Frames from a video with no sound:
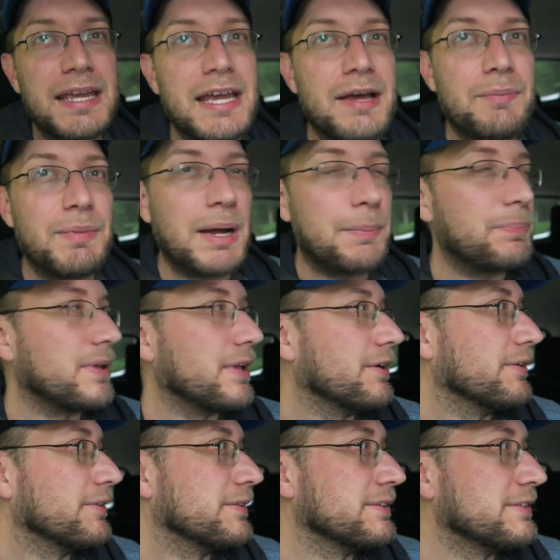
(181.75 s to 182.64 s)
a.m.
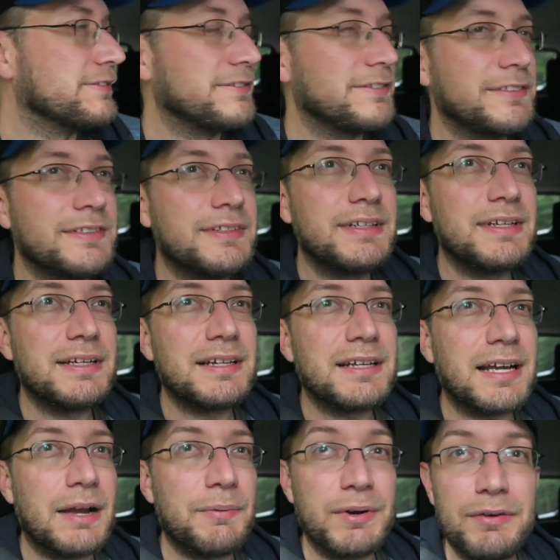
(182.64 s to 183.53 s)
uploads. Yeah.
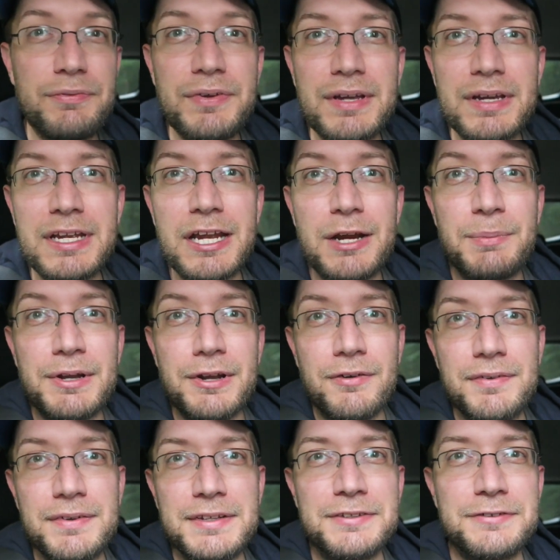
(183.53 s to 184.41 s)
I wonder if you can hear me
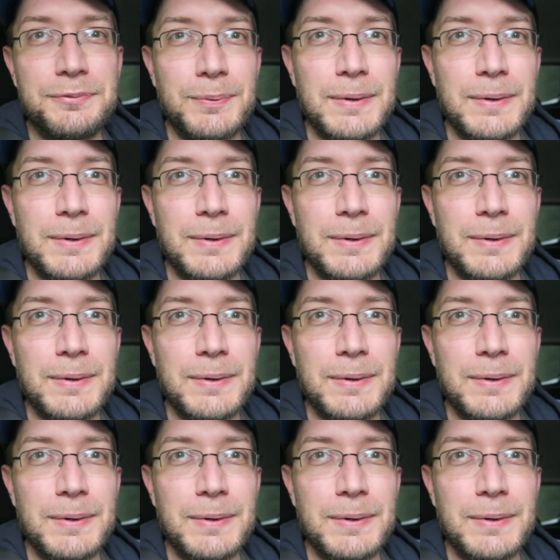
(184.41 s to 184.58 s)
over this